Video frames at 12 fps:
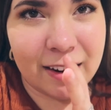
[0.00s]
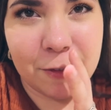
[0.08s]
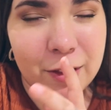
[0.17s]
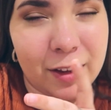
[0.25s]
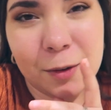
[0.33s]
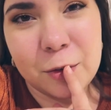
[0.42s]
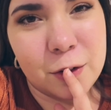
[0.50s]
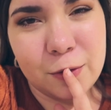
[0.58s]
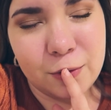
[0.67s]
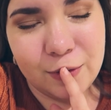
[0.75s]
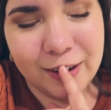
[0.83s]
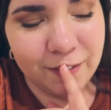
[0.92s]
and everything. It was
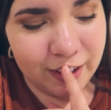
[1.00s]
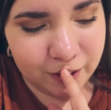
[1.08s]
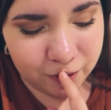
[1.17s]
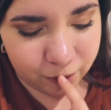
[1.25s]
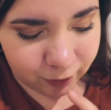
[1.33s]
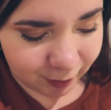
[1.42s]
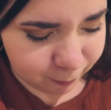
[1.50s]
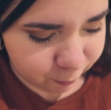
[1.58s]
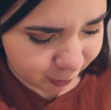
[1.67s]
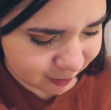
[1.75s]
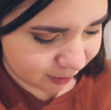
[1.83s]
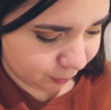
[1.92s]
just really, really cool. I'm
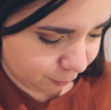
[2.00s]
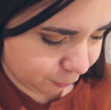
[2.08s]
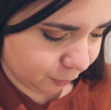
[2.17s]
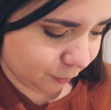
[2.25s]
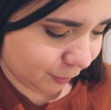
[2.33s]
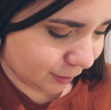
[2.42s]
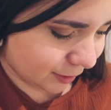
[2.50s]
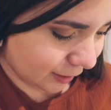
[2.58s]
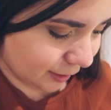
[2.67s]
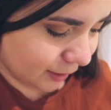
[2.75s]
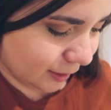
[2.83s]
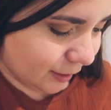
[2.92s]
writing a review of it
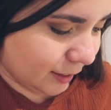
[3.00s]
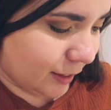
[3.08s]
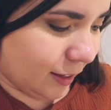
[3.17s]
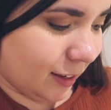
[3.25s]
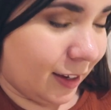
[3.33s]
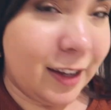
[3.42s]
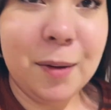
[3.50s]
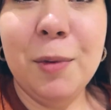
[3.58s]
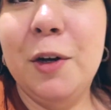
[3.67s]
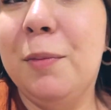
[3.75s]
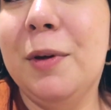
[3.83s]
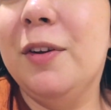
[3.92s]
in a
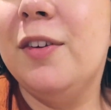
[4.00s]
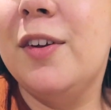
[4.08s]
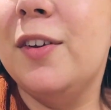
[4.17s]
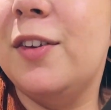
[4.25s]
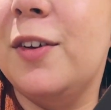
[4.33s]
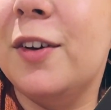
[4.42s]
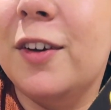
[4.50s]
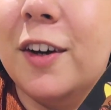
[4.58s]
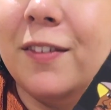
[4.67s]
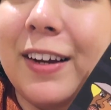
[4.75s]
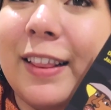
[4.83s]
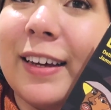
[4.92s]
moment, so you can
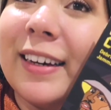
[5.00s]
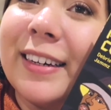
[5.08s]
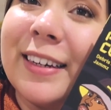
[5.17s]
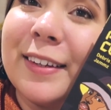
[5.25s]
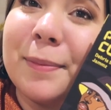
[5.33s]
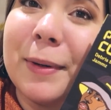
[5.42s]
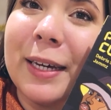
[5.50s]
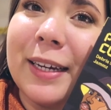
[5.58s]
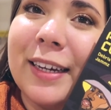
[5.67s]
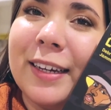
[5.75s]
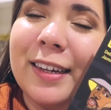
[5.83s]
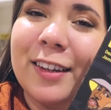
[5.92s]
go read that. Here's
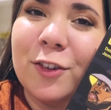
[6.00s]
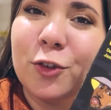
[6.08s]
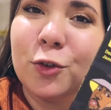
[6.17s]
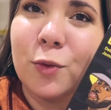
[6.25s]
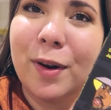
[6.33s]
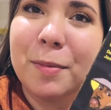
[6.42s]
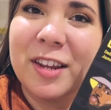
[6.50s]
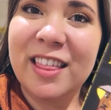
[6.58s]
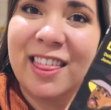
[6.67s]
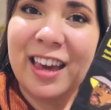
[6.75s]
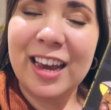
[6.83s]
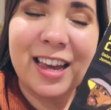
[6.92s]
my scripty
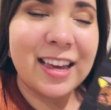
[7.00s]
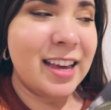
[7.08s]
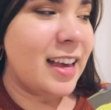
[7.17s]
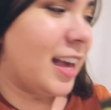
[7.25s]
thing.